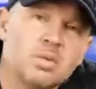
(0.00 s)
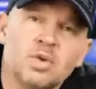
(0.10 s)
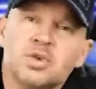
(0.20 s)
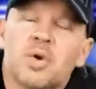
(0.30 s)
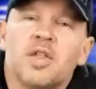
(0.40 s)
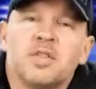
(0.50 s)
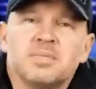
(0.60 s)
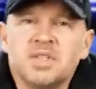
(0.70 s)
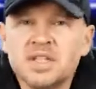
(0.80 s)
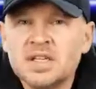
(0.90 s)
would you rather
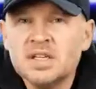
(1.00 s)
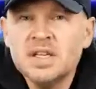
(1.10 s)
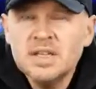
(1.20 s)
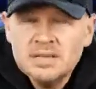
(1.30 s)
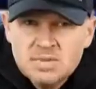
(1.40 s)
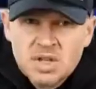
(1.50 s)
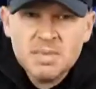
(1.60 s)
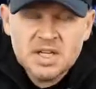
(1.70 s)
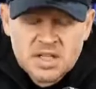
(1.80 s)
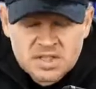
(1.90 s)
them see
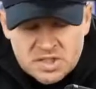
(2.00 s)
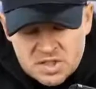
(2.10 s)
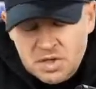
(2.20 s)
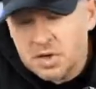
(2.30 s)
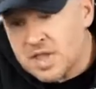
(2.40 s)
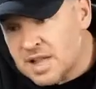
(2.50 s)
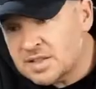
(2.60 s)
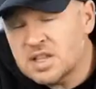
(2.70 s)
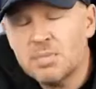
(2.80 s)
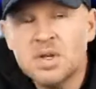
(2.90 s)
somebody that's considering that
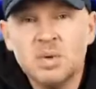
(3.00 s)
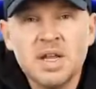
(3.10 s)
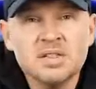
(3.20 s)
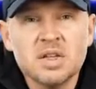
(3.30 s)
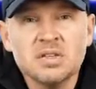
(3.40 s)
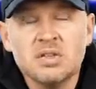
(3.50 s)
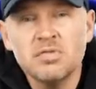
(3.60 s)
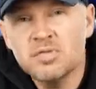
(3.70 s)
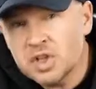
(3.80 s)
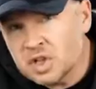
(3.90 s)
step into an
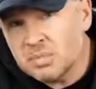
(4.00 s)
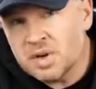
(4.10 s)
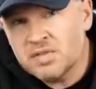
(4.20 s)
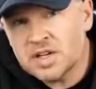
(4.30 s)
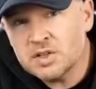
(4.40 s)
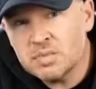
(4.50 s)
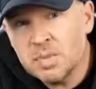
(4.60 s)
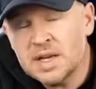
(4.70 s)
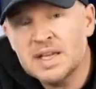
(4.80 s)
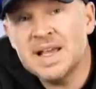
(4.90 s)
SL2 for the little bit of extra
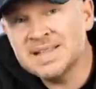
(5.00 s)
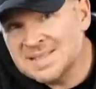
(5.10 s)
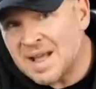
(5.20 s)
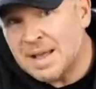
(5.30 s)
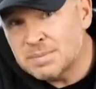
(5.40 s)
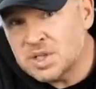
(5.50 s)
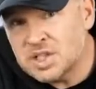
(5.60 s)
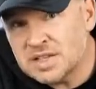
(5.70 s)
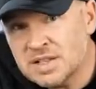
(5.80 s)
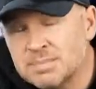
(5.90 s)
money, as I'm
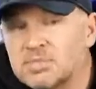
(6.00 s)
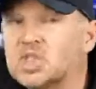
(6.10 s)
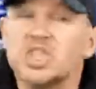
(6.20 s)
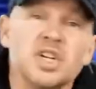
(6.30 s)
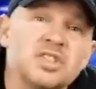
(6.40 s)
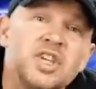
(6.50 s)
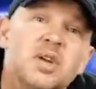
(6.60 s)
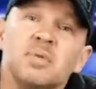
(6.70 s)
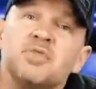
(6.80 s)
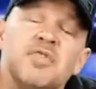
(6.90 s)
suggesting? Just curious to
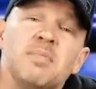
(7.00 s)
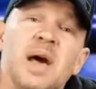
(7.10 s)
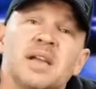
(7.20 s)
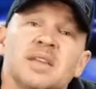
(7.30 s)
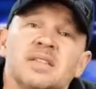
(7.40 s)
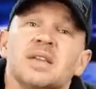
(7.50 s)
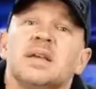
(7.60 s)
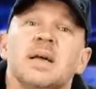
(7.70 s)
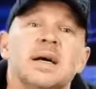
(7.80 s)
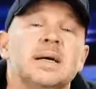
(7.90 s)
hear what your feedback is.
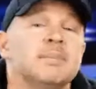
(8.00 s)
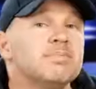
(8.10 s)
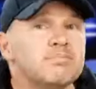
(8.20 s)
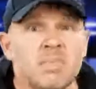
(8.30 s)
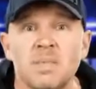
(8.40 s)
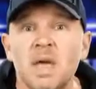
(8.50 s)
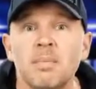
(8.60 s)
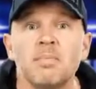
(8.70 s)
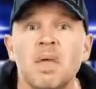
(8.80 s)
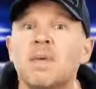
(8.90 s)
Maybe
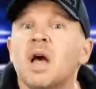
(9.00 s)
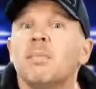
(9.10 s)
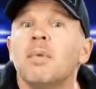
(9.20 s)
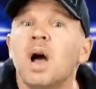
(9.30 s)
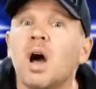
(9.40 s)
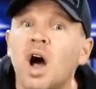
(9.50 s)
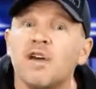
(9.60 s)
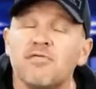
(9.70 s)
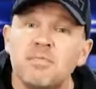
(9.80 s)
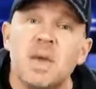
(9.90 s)
I'm
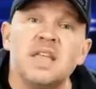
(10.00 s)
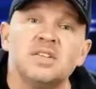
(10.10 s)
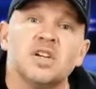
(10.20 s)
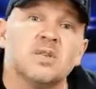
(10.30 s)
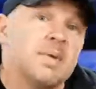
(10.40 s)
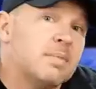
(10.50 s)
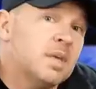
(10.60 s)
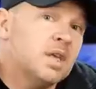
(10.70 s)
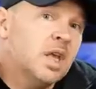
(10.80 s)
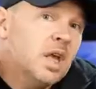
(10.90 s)
off base here.
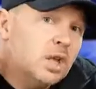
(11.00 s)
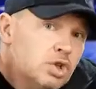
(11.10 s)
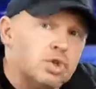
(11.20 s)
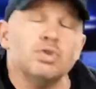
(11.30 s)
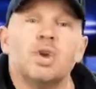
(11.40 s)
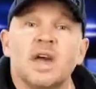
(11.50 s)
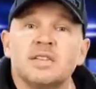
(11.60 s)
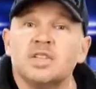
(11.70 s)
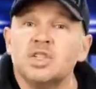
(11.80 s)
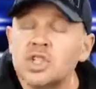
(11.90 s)
Maybe you
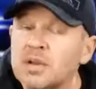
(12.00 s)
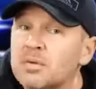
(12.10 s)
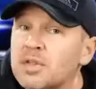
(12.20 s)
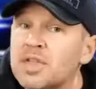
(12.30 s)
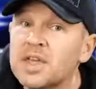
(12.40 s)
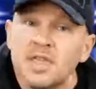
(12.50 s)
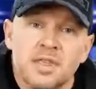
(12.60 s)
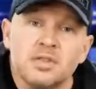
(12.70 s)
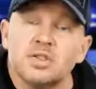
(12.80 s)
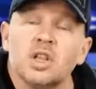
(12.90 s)
guys in general think
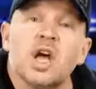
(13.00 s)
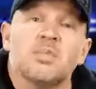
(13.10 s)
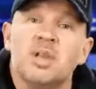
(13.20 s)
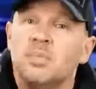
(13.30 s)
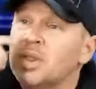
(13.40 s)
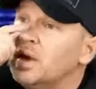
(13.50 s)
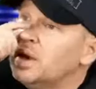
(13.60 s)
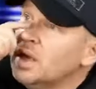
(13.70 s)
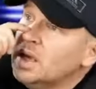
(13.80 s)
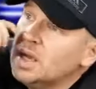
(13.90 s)
that there's a lot of people that
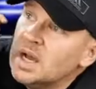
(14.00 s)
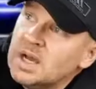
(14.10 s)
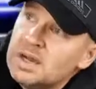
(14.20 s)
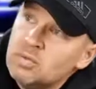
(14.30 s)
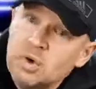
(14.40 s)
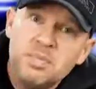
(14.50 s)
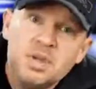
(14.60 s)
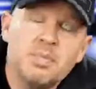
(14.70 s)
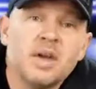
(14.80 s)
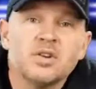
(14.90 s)
would
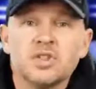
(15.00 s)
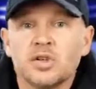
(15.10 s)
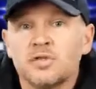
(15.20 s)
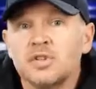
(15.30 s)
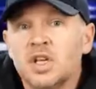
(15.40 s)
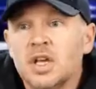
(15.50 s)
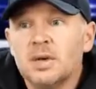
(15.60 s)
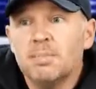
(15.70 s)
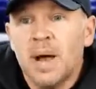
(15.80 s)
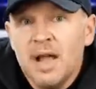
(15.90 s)
be better served
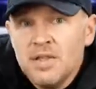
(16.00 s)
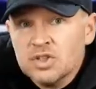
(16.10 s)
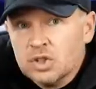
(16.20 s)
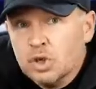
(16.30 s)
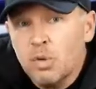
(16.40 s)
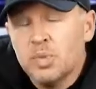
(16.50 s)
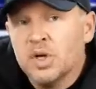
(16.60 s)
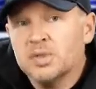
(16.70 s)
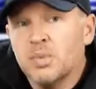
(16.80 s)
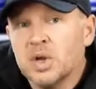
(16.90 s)
by this low
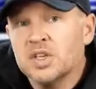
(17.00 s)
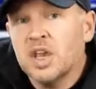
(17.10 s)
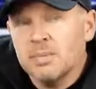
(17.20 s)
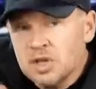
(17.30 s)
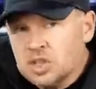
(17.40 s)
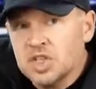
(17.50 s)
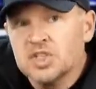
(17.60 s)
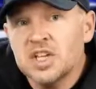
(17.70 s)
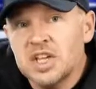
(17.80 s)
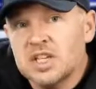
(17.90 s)
price point camera
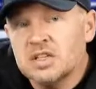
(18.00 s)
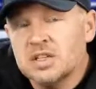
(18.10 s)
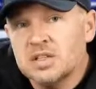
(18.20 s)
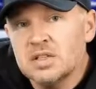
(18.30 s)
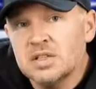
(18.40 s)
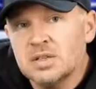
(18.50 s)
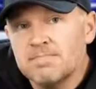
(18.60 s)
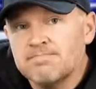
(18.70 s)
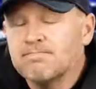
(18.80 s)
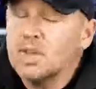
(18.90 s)
just to get into the system.
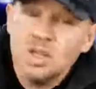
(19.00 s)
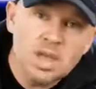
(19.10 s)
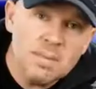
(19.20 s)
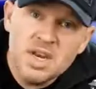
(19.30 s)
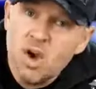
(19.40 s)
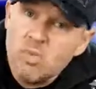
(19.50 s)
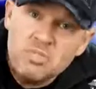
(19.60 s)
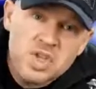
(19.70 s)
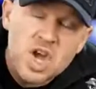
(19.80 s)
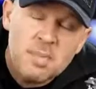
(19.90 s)
Let me know
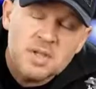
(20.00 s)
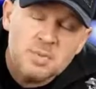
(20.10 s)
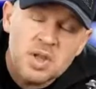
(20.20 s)
in the comments